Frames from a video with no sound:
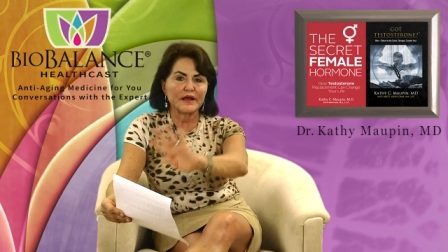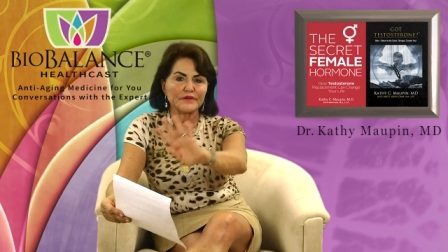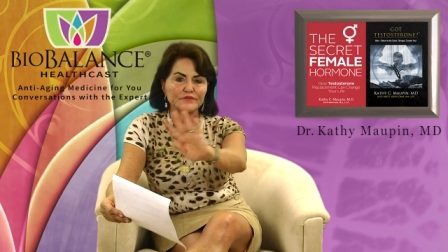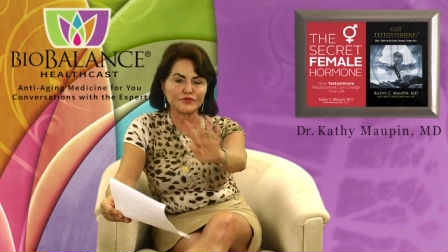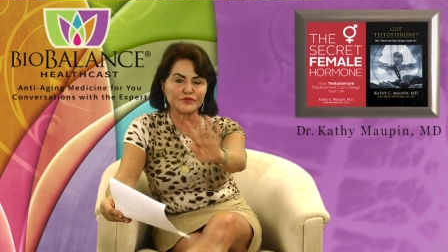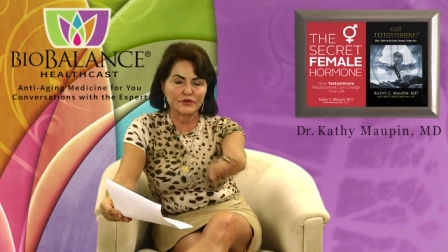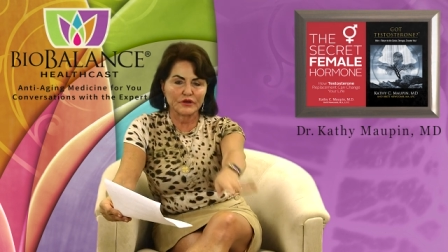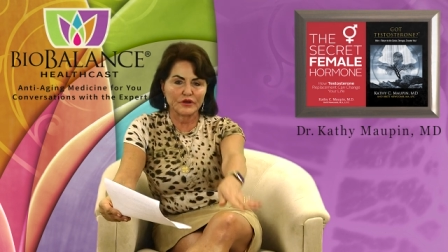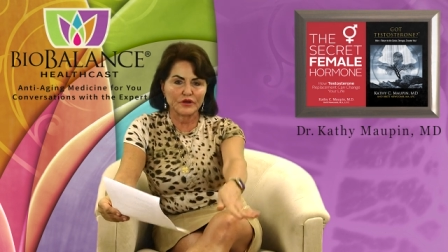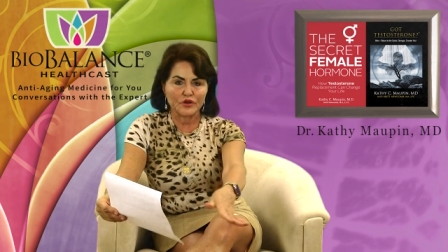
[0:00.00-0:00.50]
of
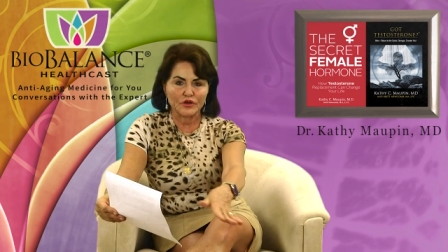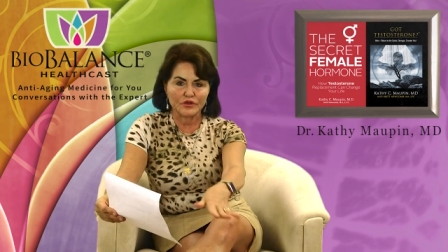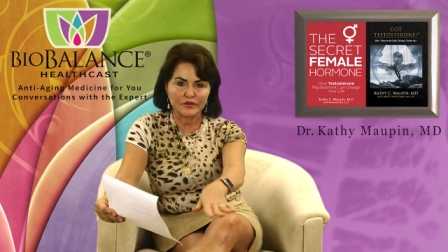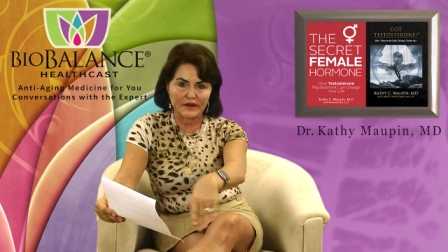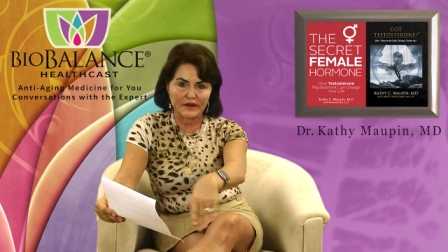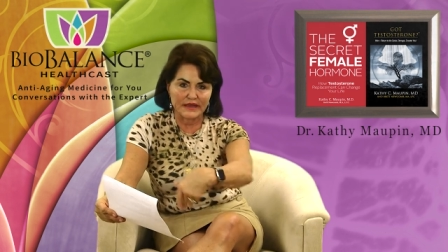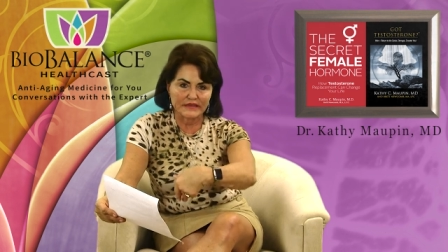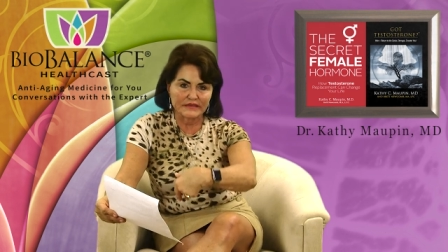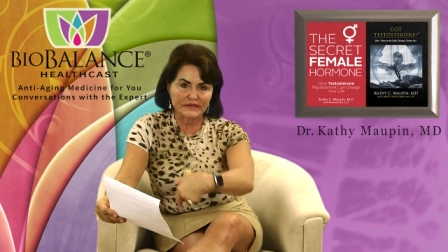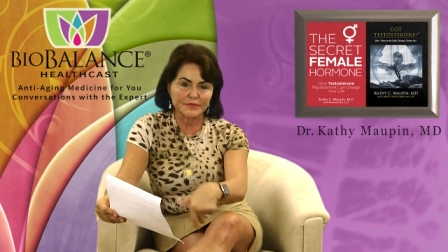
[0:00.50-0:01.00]
doing a
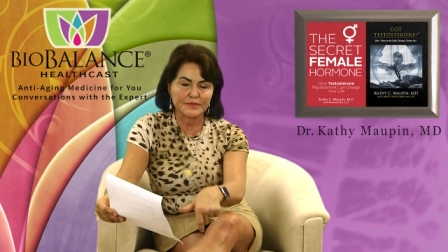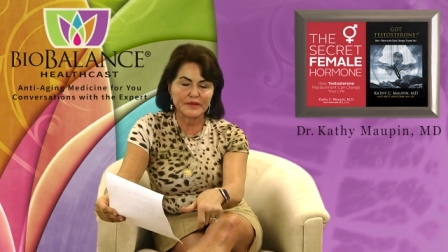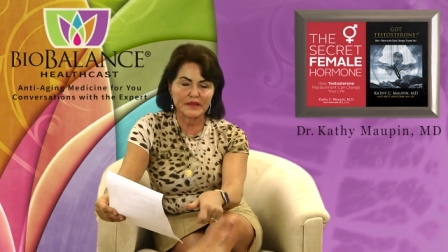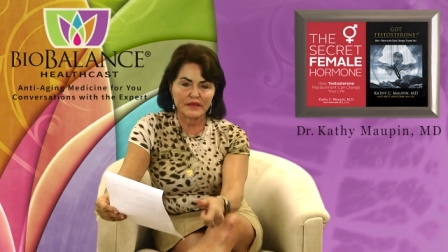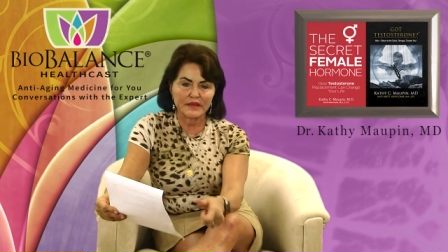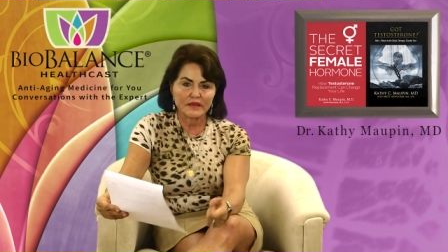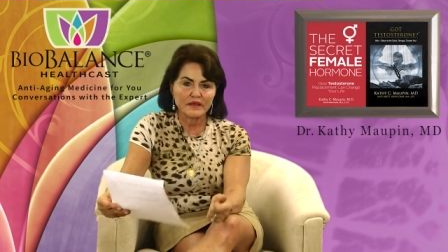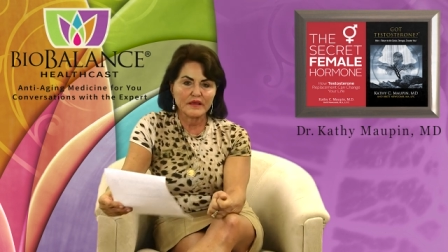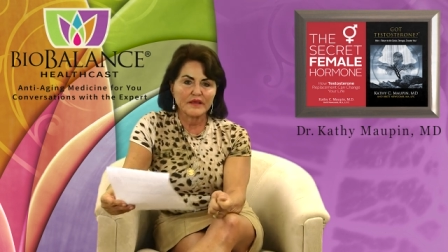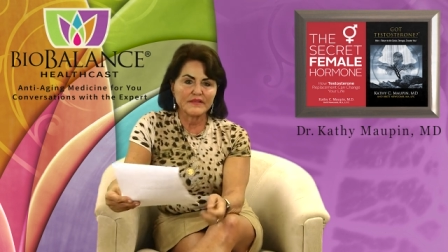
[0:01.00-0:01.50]

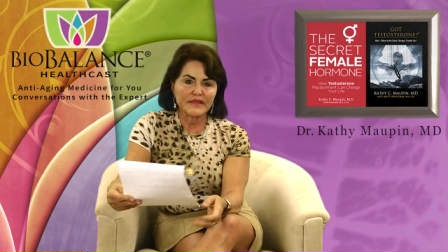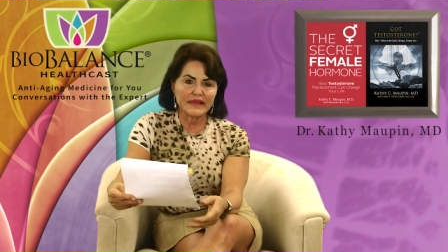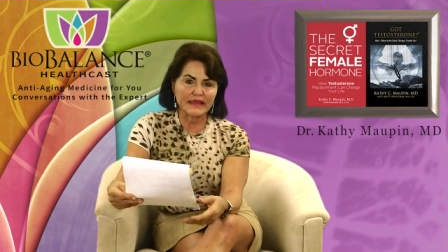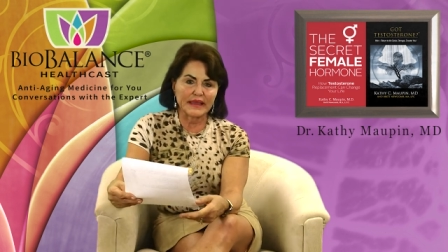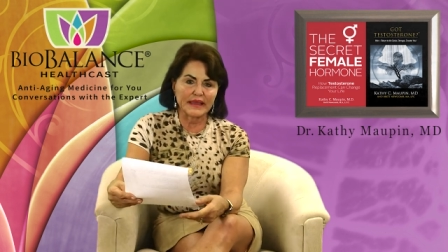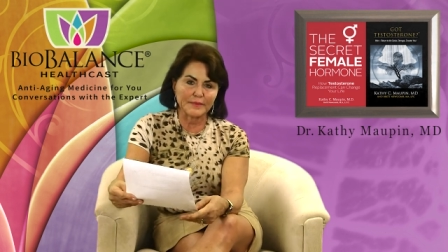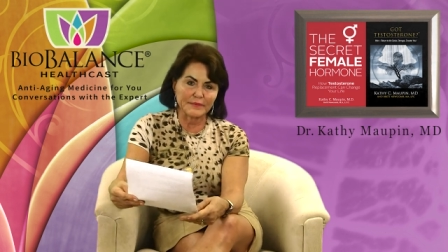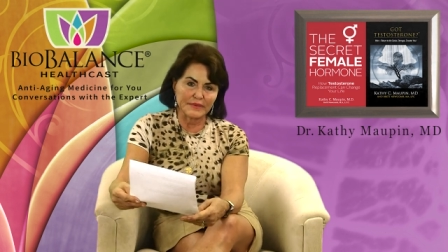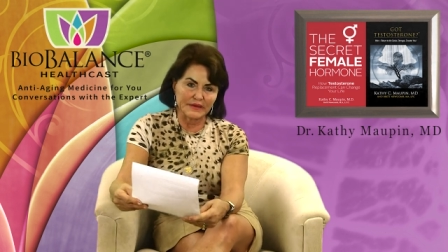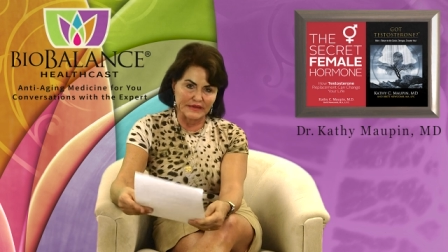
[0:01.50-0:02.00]
colonoscopy that
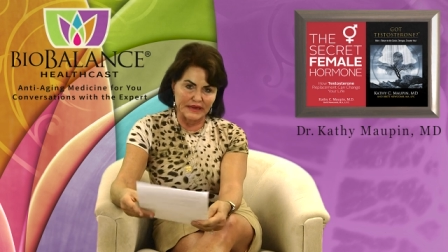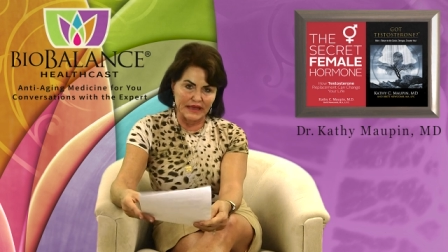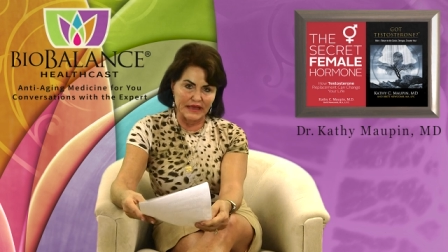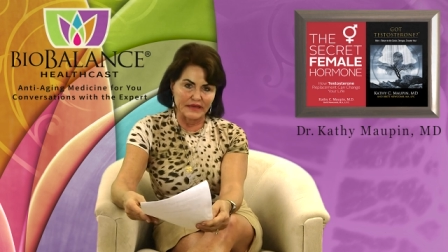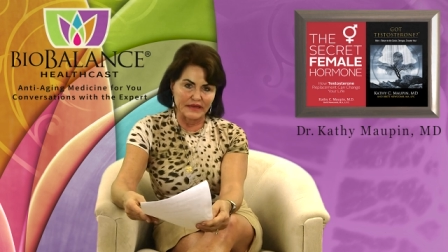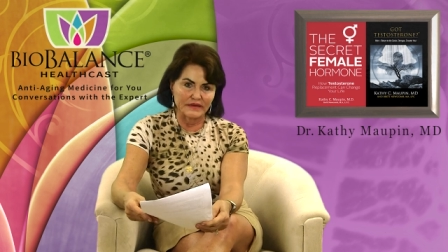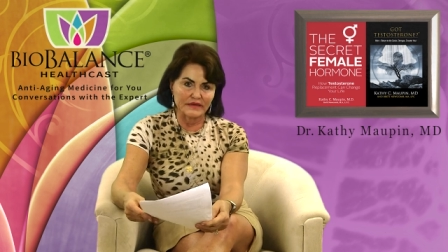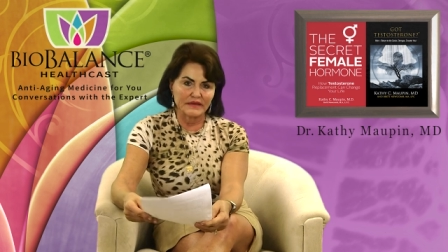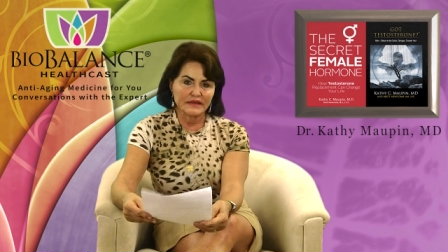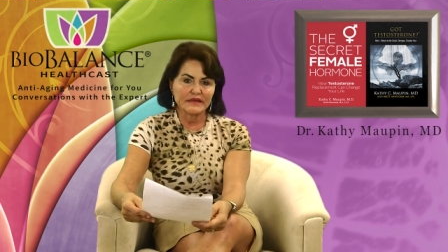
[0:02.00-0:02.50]
can be
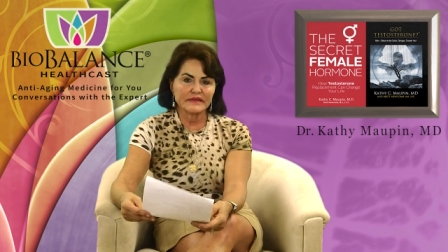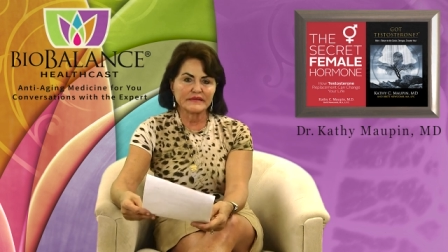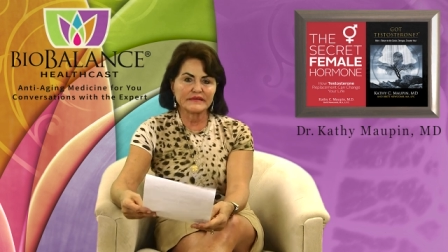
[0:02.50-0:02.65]
done